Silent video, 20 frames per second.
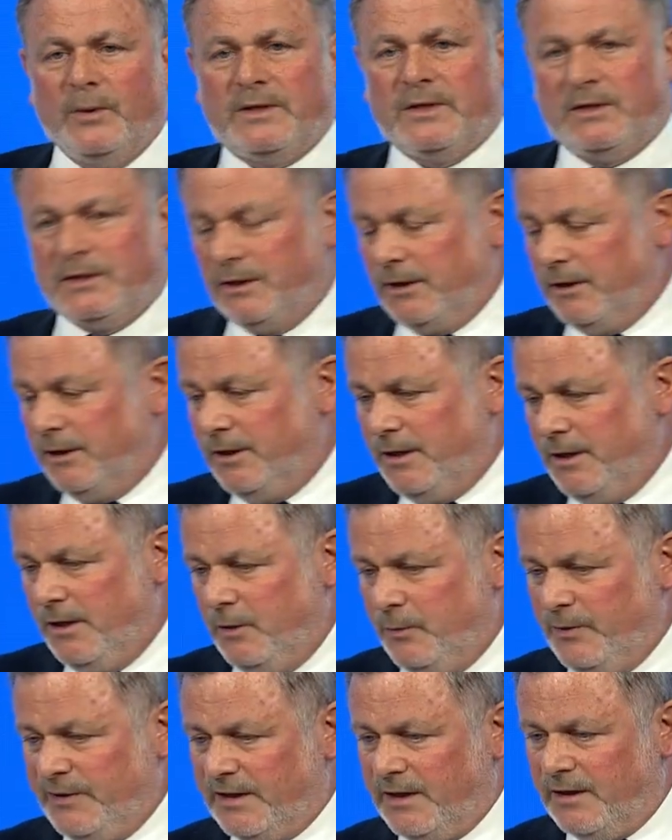with,
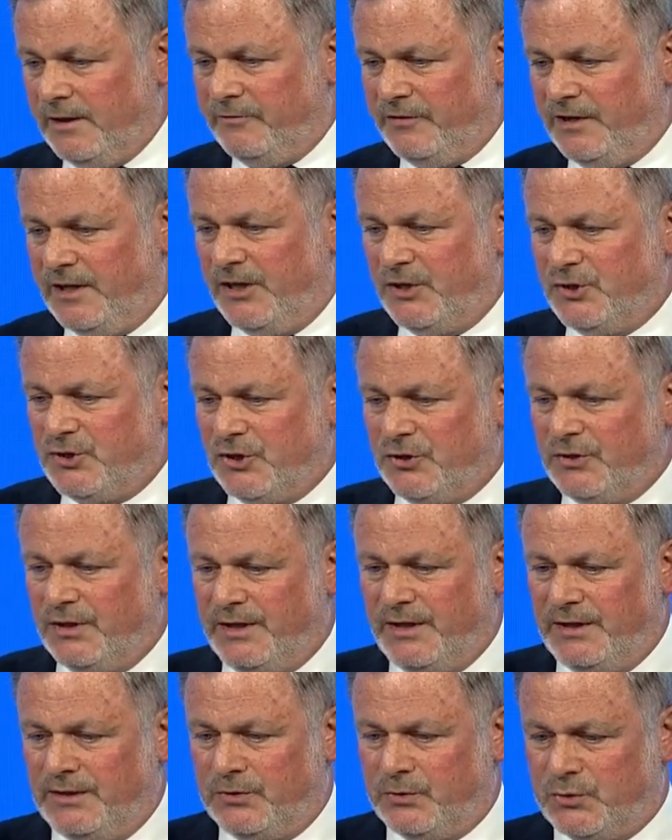uh, with the aviation
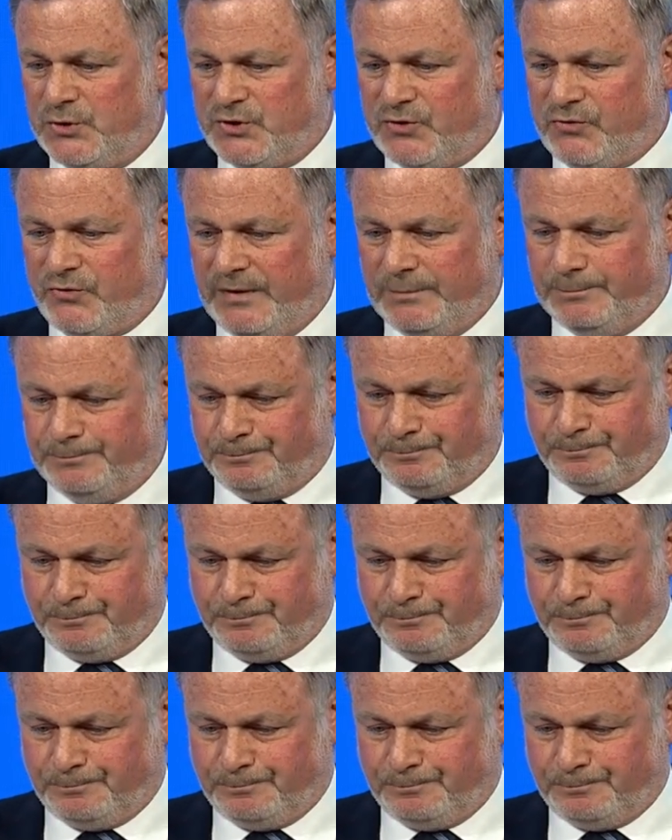industry.